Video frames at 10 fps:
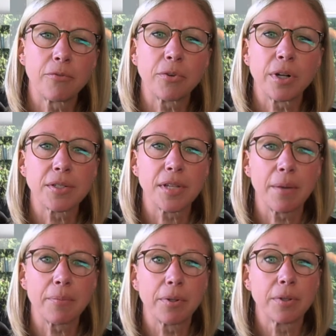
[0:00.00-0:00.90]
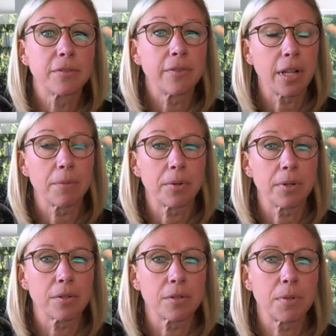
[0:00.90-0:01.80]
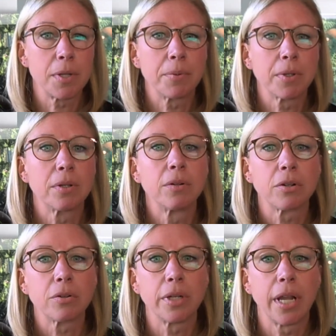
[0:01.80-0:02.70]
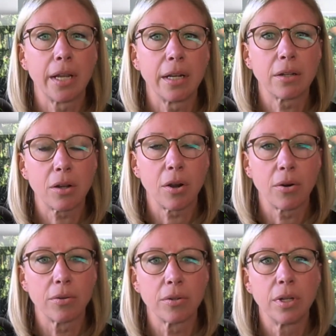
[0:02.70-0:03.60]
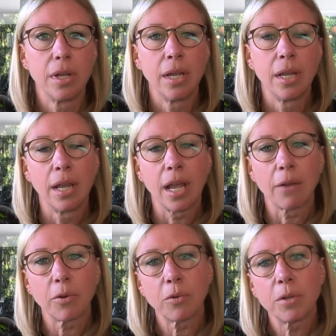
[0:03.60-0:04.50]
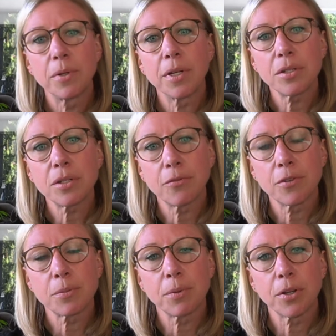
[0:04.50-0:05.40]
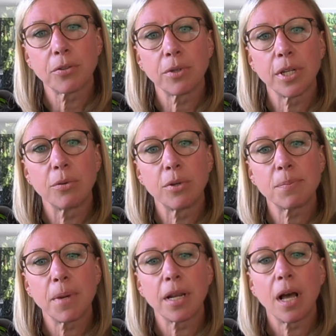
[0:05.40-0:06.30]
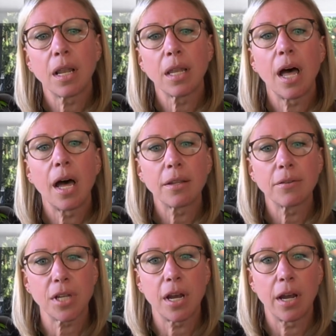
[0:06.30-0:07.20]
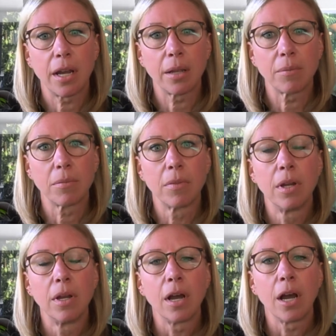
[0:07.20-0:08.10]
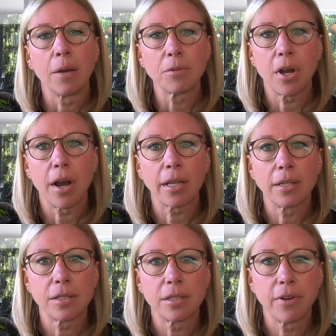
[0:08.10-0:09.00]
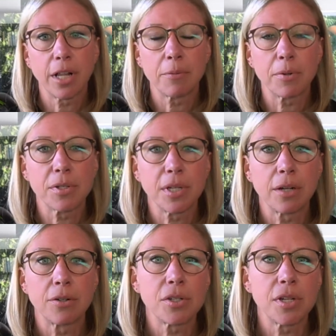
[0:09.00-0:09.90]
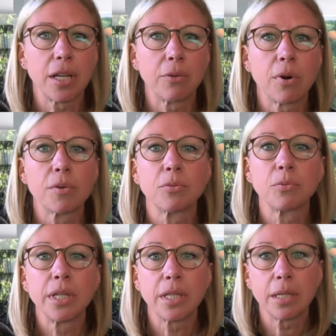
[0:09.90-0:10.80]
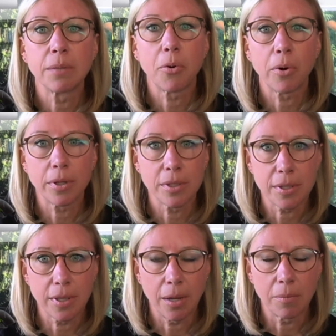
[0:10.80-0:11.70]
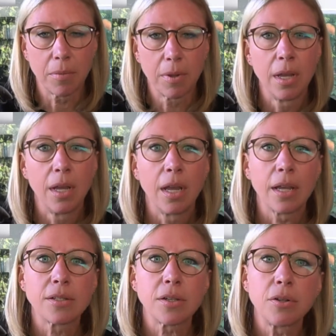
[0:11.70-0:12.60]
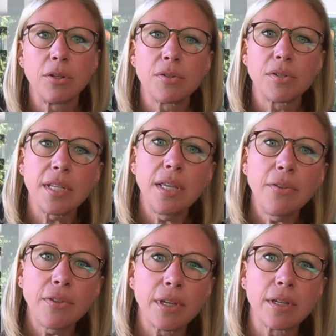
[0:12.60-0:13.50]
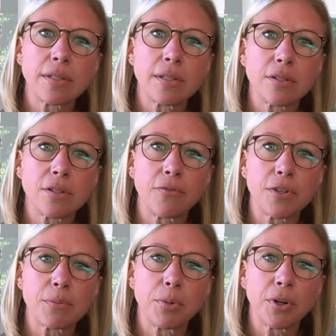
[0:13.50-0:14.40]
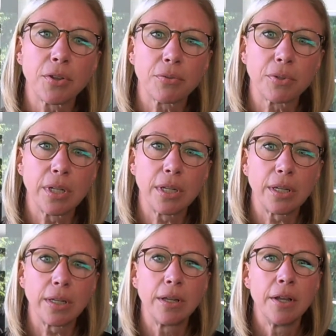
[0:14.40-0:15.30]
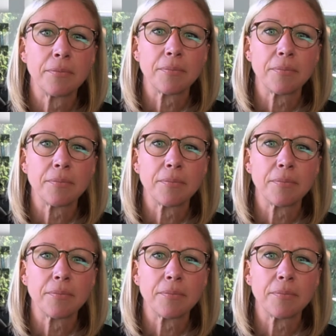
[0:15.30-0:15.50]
for example, developers, people who create code. And when we built Surface Book 3, we spent a lot of time talking to developers and understanding what was really important to them. And so you see things in Surface Book 3